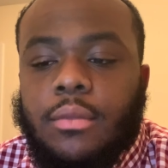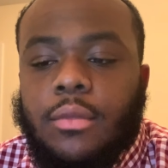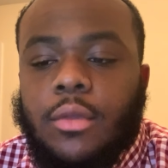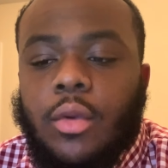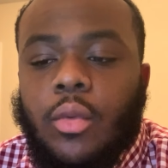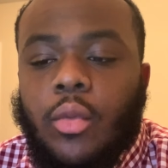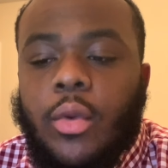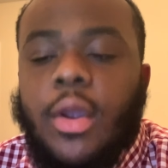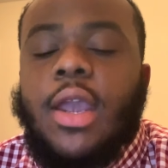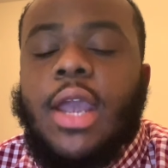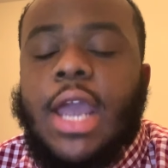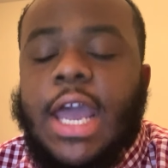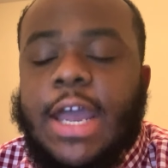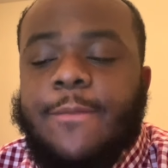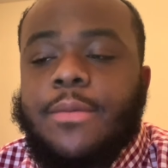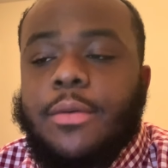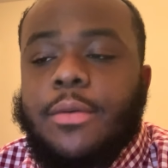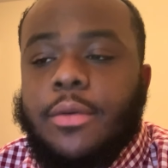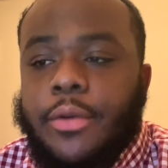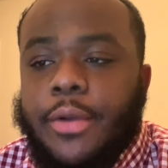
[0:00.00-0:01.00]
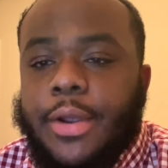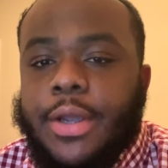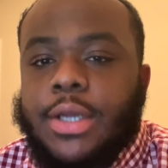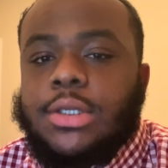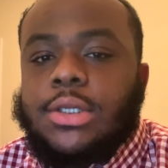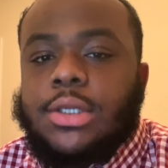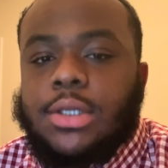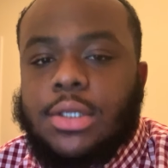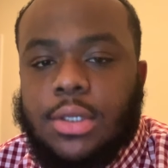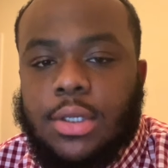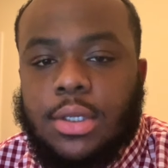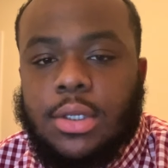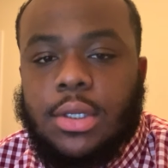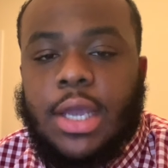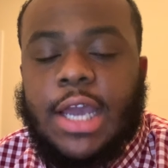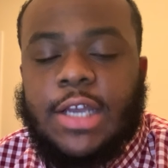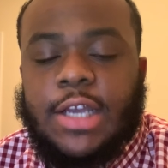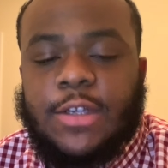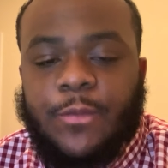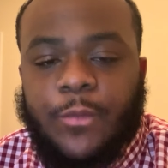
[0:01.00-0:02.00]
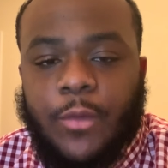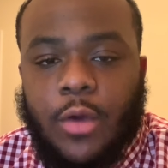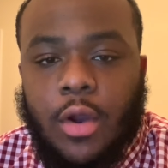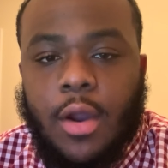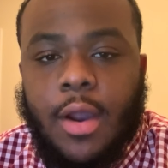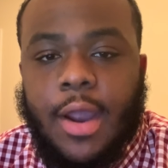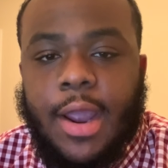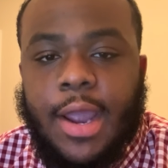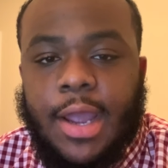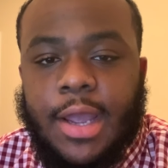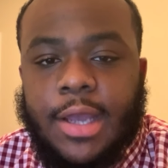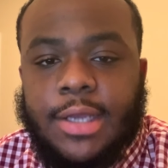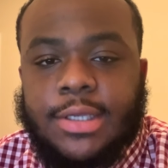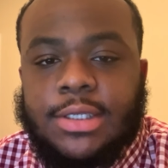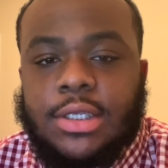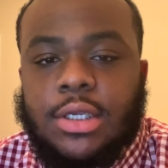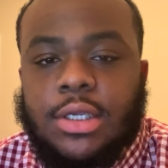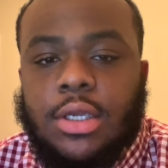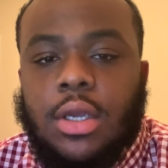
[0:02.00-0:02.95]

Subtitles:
we have progressed as far as